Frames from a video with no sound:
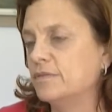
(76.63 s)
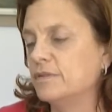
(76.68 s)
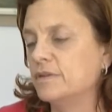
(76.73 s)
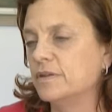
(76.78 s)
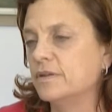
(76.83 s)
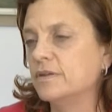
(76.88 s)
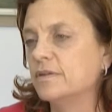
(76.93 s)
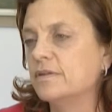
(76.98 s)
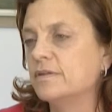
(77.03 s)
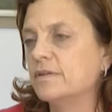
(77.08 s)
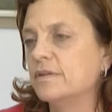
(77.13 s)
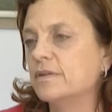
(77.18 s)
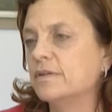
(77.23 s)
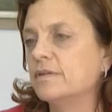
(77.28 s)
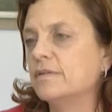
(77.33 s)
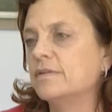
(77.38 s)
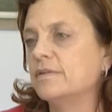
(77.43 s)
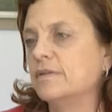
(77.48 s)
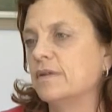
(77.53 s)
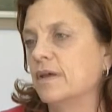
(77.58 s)

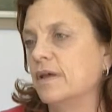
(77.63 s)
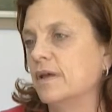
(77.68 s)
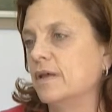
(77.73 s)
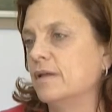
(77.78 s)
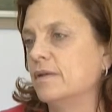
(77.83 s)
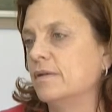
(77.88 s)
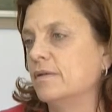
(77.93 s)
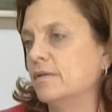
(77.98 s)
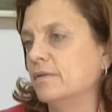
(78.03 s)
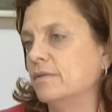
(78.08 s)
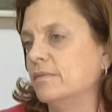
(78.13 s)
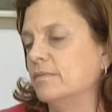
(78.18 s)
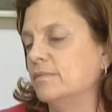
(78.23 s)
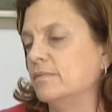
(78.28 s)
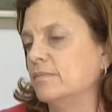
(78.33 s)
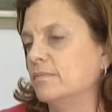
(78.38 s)
citizens and